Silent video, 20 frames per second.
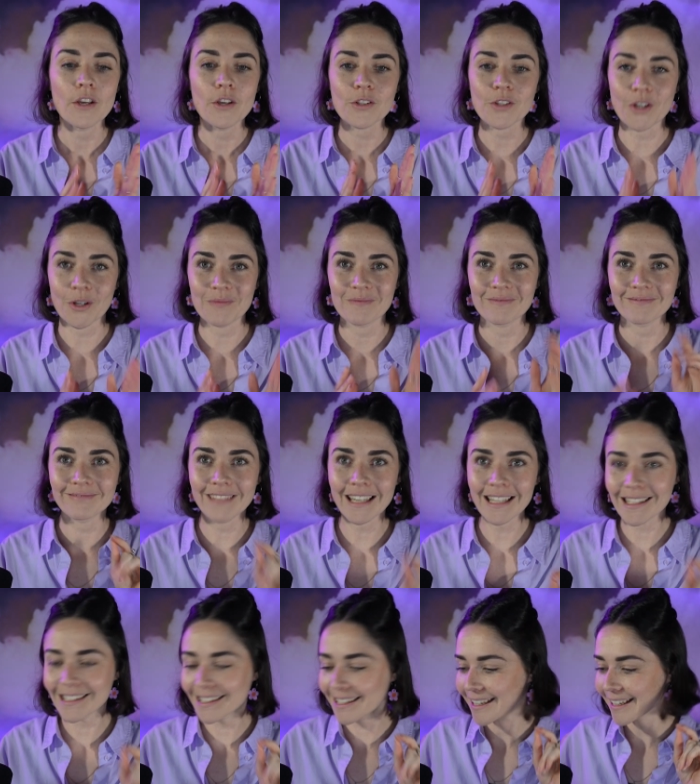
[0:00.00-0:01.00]
So
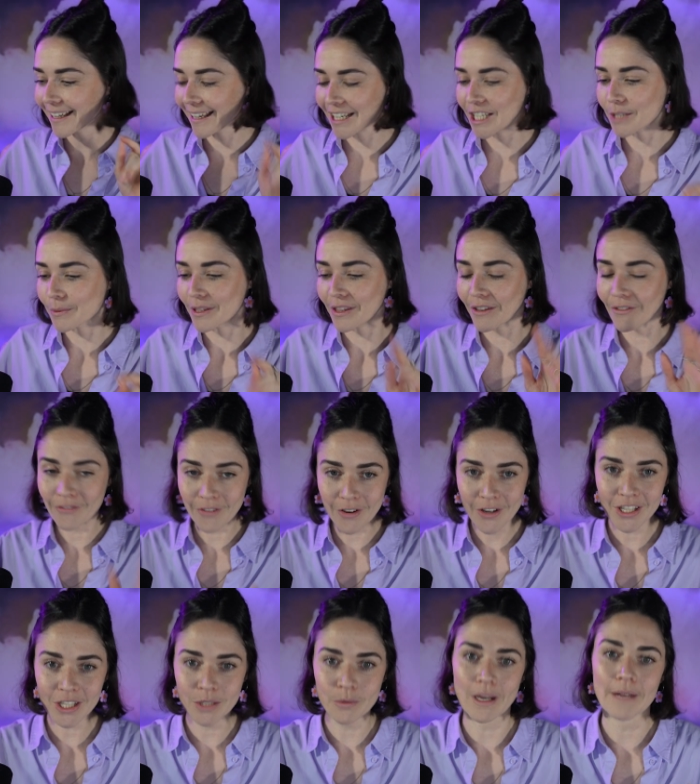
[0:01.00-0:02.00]
let's get into it. The
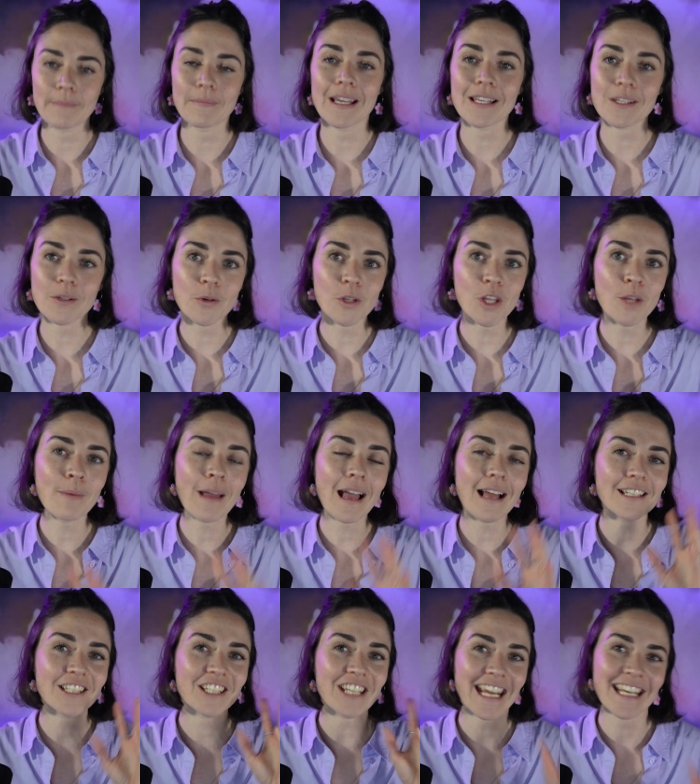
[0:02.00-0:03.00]
first one is all
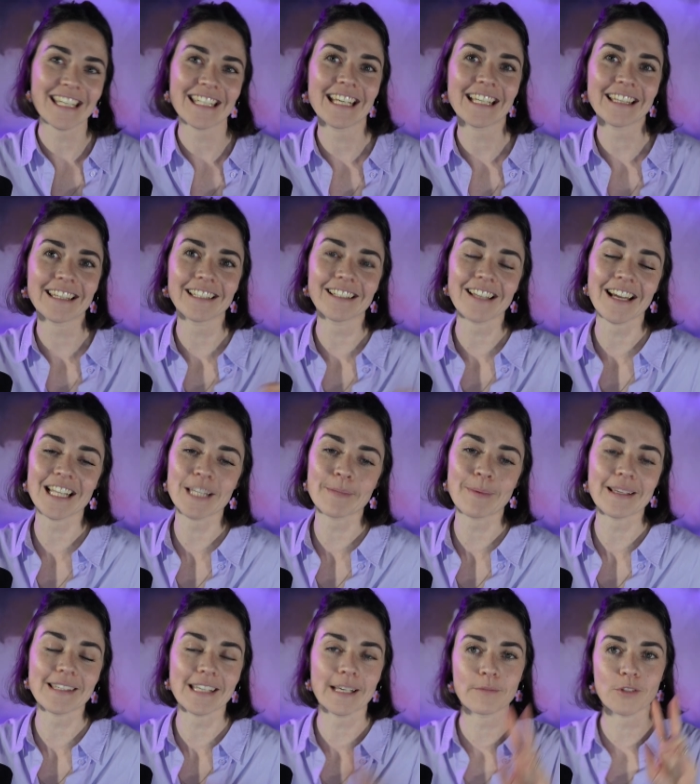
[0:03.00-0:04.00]
about changing the line
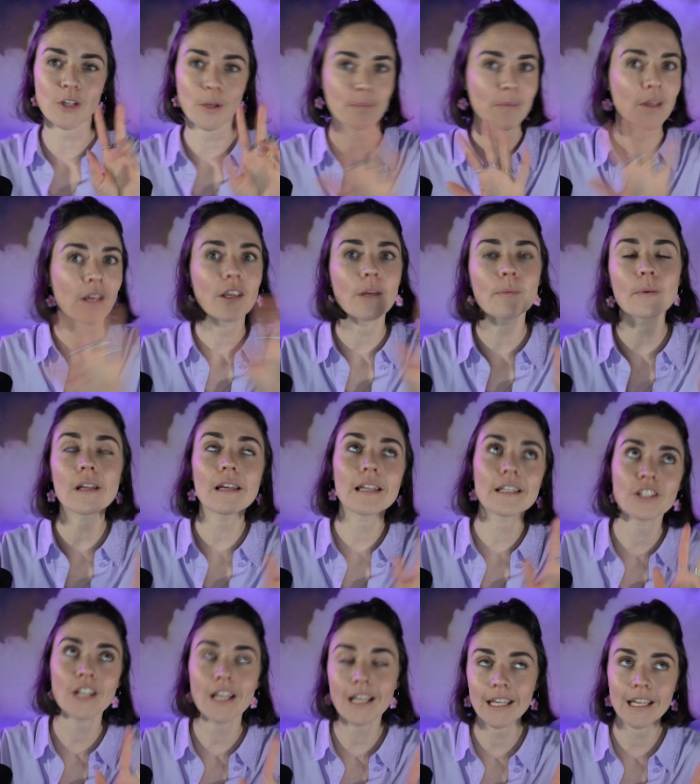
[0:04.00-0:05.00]
spacing. So people are
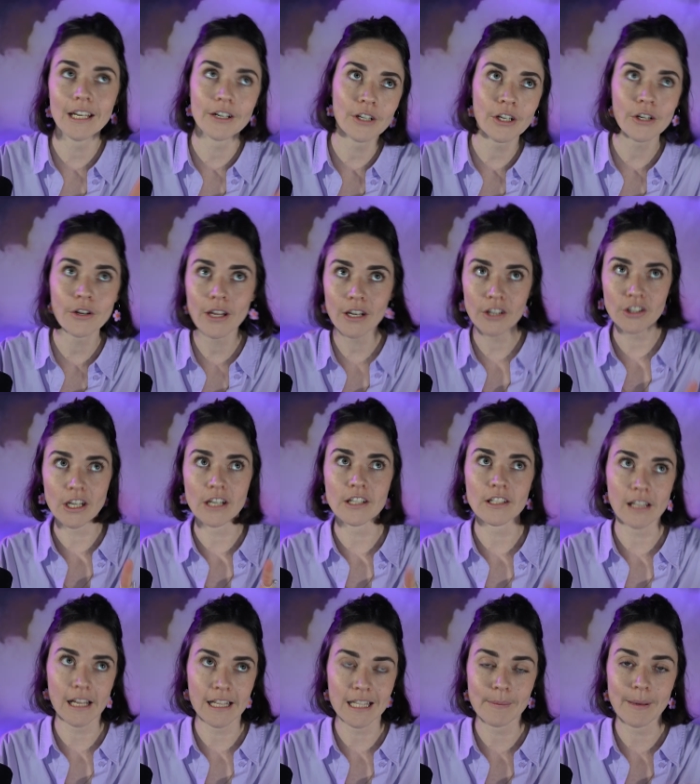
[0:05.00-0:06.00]
like, Jacqui, you already know how to
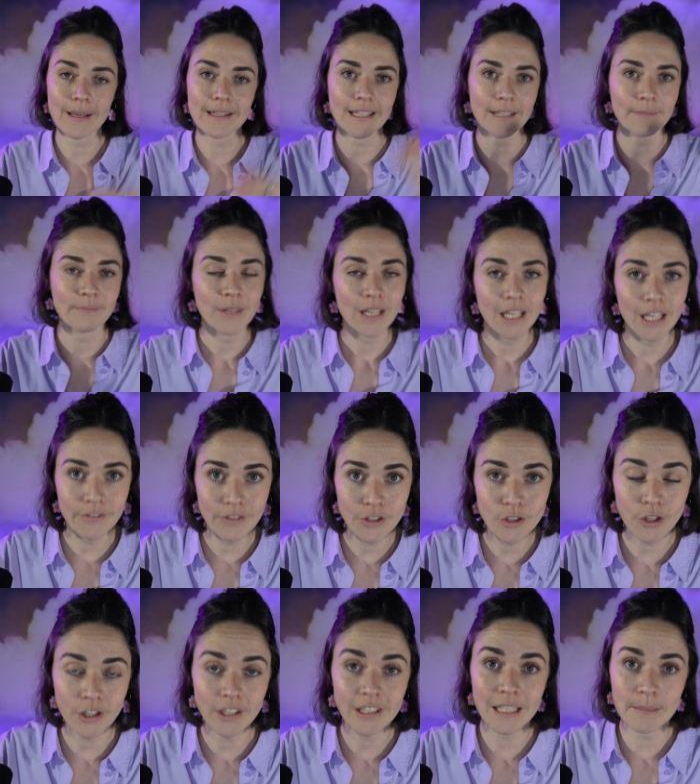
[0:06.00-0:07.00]
change line spacing. If you
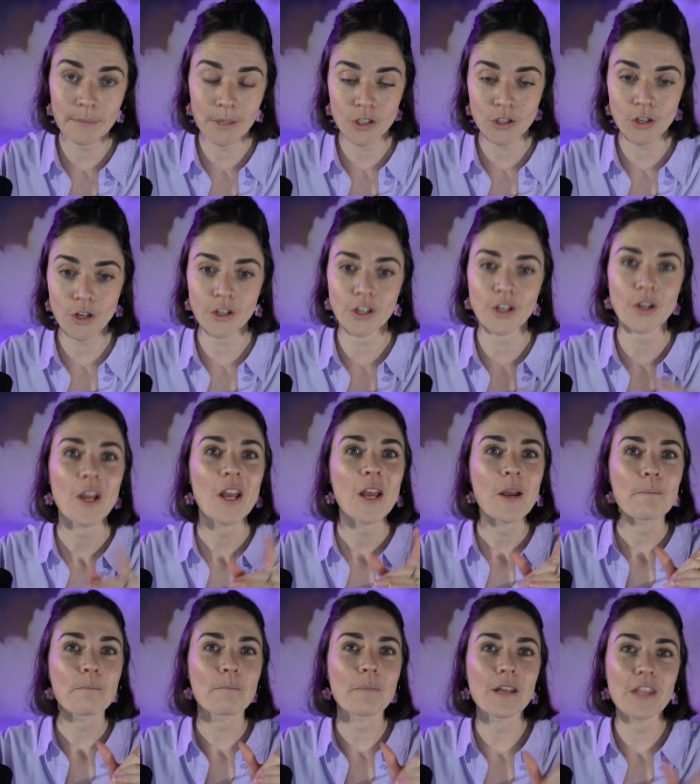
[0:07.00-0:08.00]
don't, let me show you.
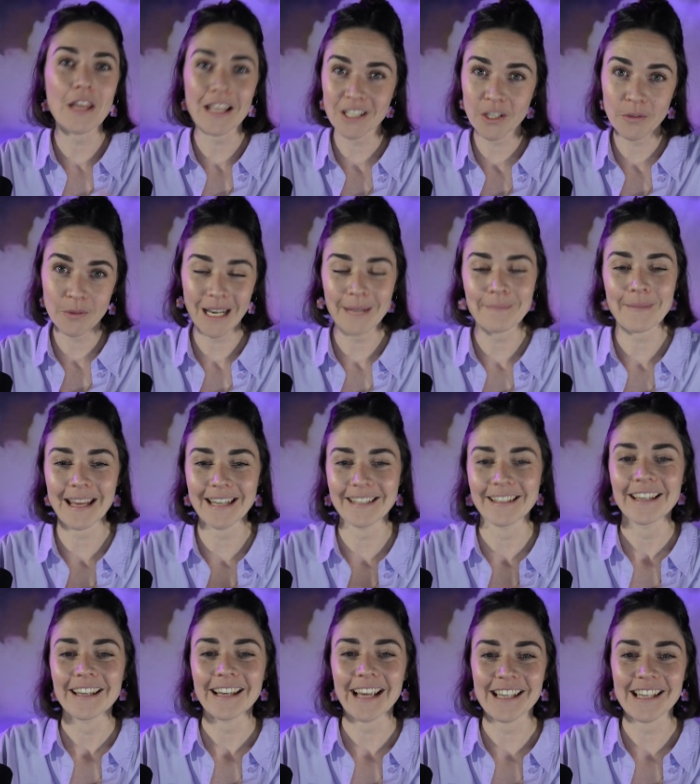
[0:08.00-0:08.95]
But that's not what I mean.